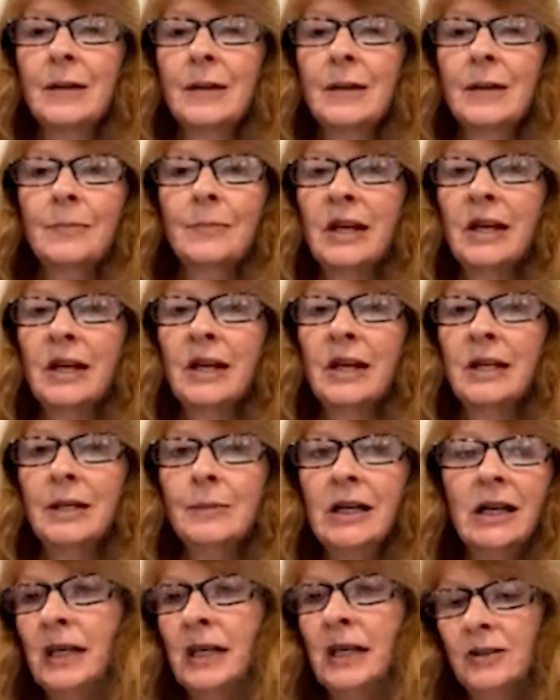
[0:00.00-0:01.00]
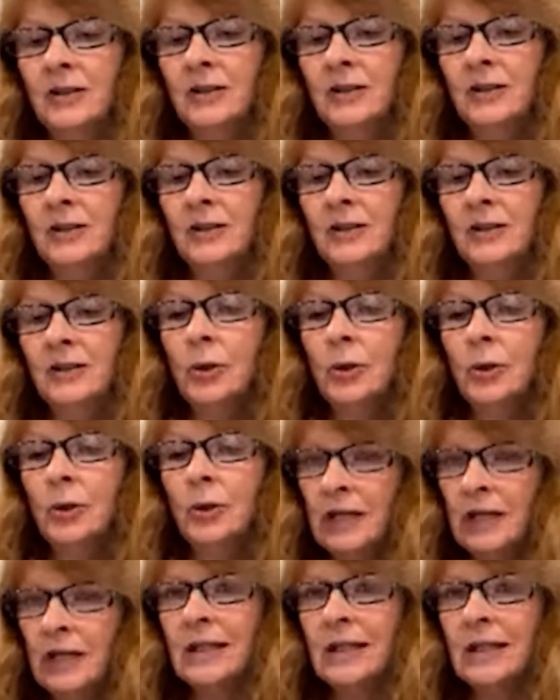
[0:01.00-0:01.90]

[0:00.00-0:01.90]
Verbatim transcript: had told me, you know, mm.